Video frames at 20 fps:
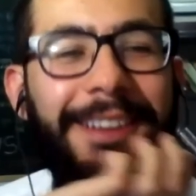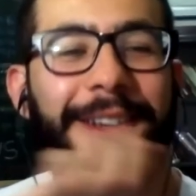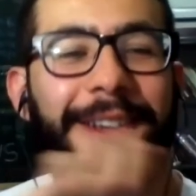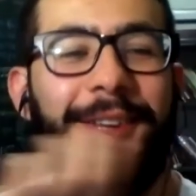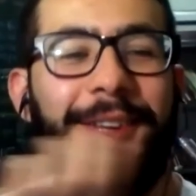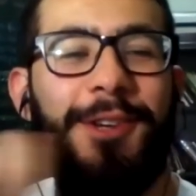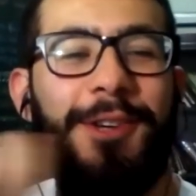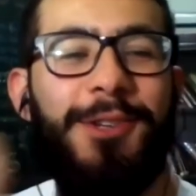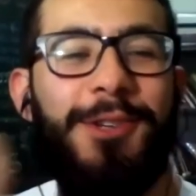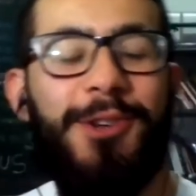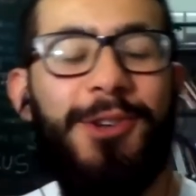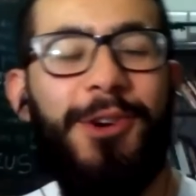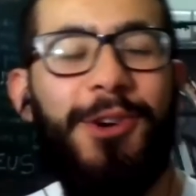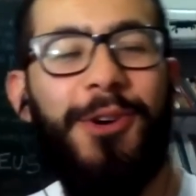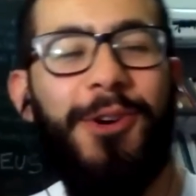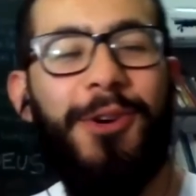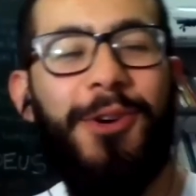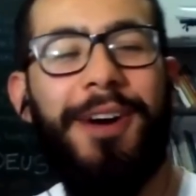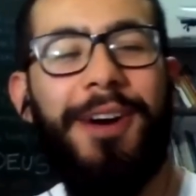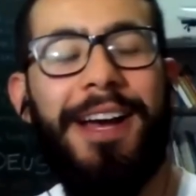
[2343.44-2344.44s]
Right.
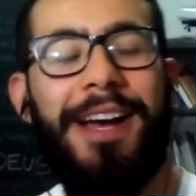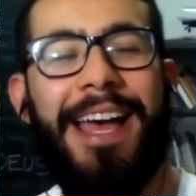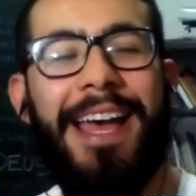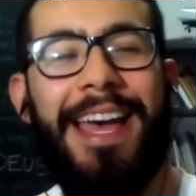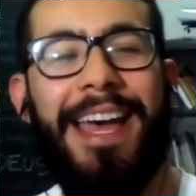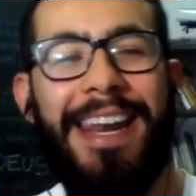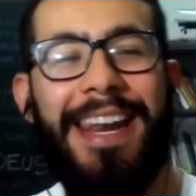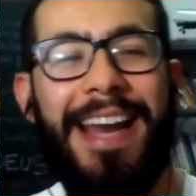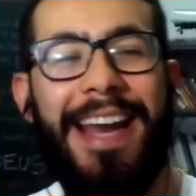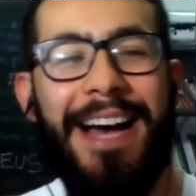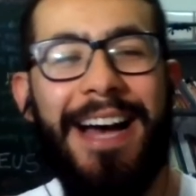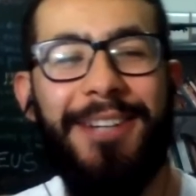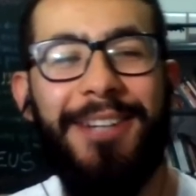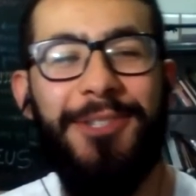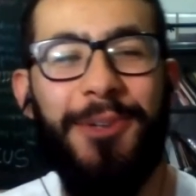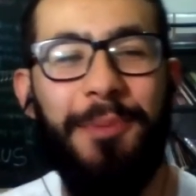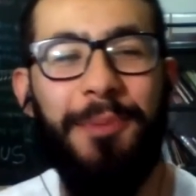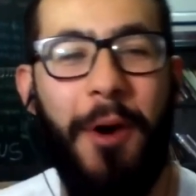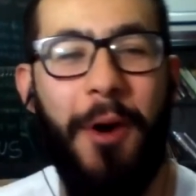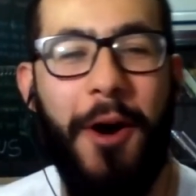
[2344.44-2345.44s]
So
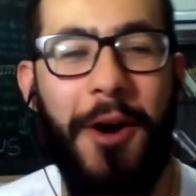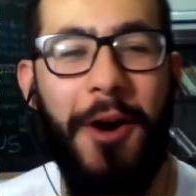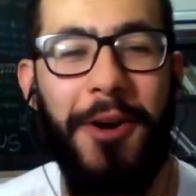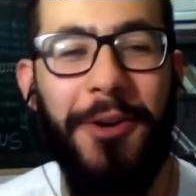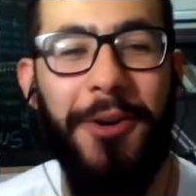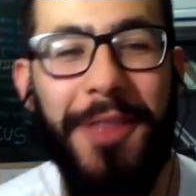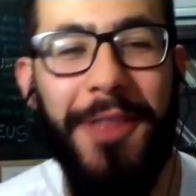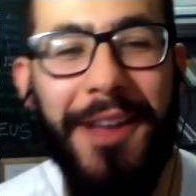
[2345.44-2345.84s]
Renato borrowed